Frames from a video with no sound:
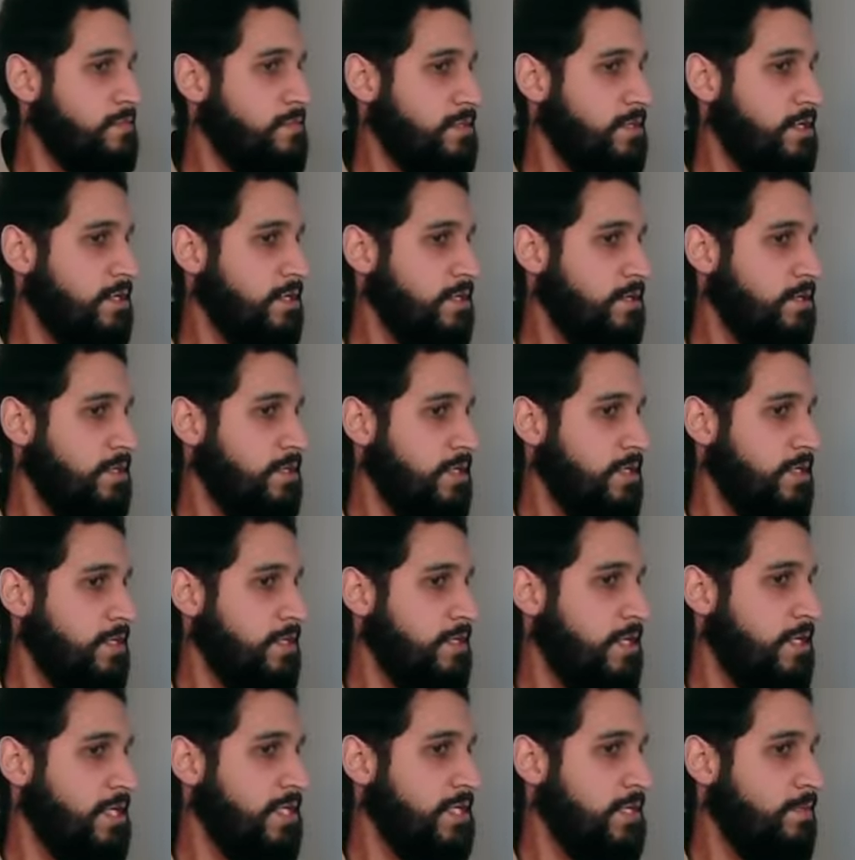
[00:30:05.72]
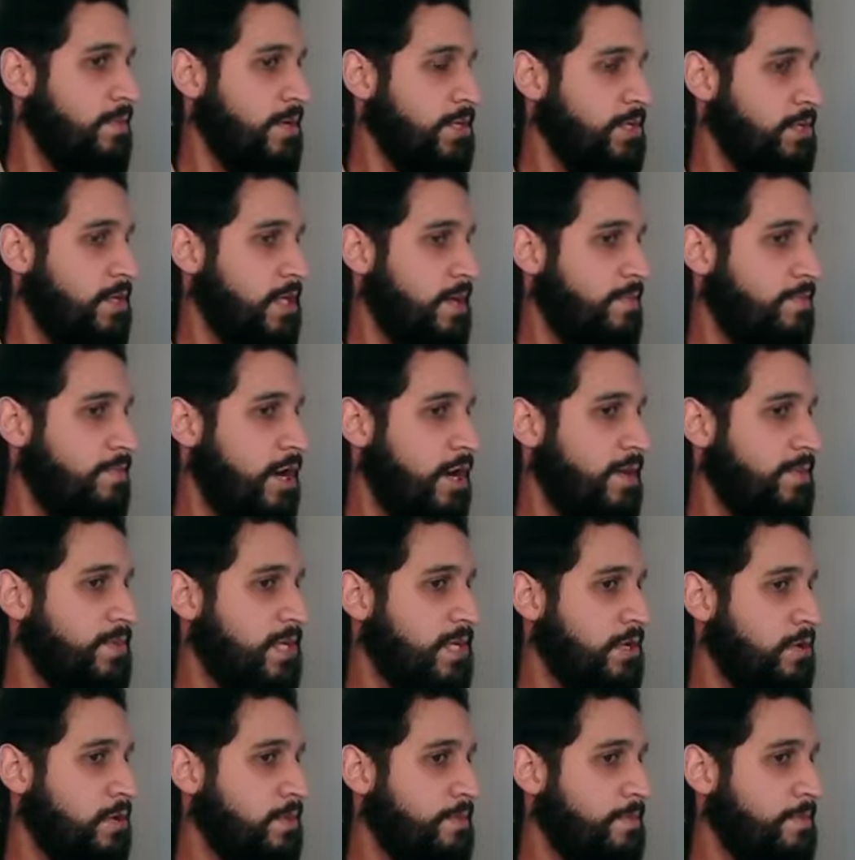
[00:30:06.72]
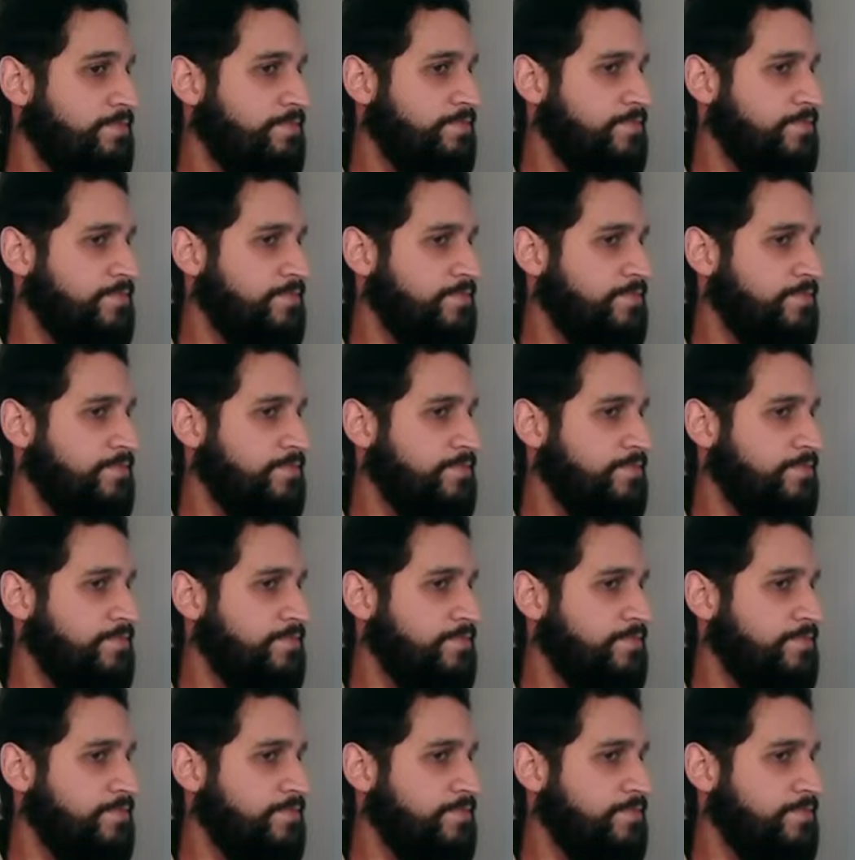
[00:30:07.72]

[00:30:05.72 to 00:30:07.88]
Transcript: Like you see, the, it's the muscle that pops out.